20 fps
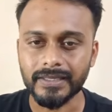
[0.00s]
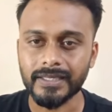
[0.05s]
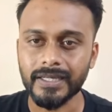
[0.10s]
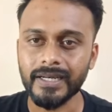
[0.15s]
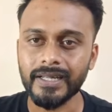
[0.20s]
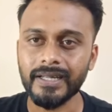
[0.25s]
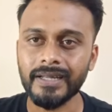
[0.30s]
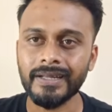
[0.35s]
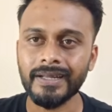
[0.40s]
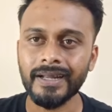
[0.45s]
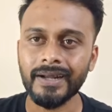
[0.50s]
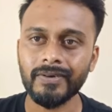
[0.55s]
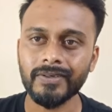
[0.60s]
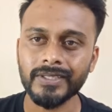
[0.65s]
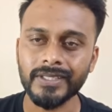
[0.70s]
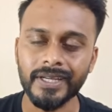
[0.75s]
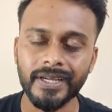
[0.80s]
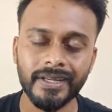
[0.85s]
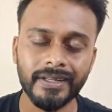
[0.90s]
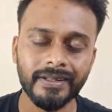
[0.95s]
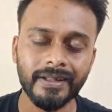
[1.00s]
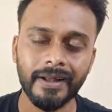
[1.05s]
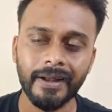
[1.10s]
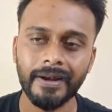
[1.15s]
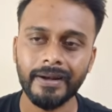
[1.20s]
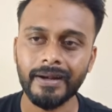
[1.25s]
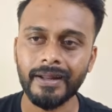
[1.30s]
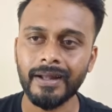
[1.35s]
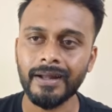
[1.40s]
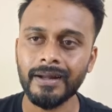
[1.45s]
yesterday I was saying
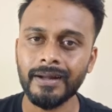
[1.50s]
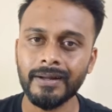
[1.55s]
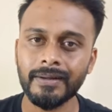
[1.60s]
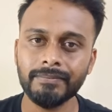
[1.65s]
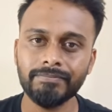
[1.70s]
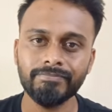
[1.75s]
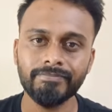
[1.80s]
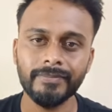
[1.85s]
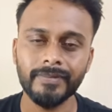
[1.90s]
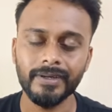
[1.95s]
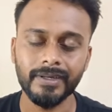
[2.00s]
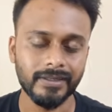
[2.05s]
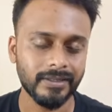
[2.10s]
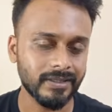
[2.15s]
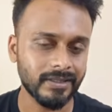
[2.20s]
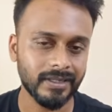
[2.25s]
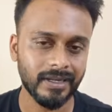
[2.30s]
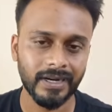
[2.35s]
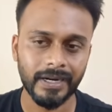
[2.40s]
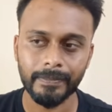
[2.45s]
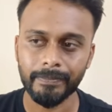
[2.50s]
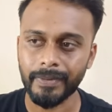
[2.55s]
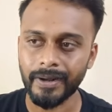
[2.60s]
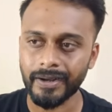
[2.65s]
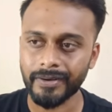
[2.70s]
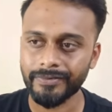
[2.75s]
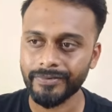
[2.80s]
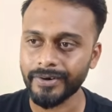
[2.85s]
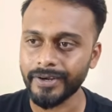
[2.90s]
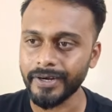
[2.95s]
that cursor had
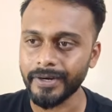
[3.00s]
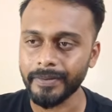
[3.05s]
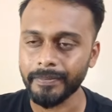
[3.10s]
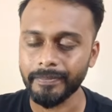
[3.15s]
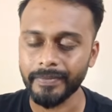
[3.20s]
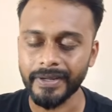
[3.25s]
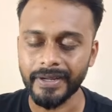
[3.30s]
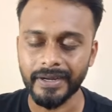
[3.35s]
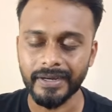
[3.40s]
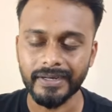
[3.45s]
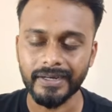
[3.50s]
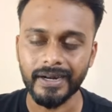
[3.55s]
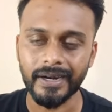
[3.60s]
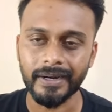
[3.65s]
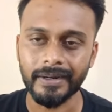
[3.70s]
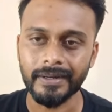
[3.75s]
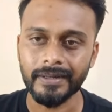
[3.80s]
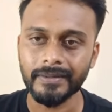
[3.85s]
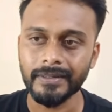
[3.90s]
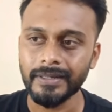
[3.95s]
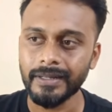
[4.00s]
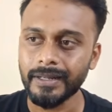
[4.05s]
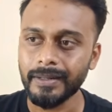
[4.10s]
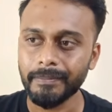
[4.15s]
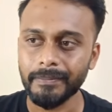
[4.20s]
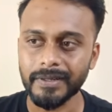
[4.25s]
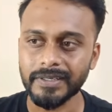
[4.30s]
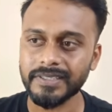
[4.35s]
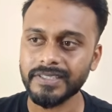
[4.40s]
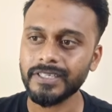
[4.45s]
backfired me, that
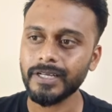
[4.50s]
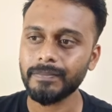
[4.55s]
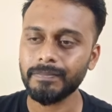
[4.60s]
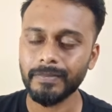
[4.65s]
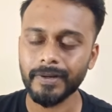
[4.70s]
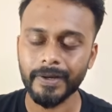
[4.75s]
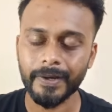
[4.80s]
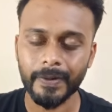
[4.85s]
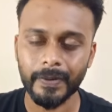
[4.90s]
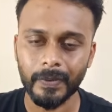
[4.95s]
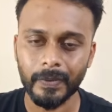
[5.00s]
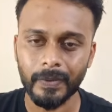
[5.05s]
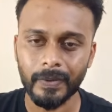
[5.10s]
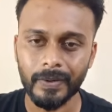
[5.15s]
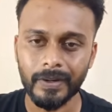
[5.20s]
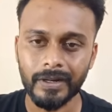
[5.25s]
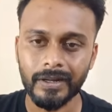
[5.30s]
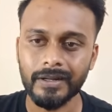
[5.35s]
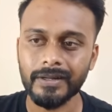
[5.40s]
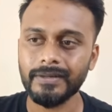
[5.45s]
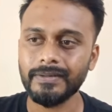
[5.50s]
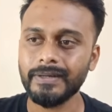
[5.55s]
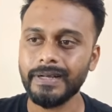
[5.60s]
messed up my code.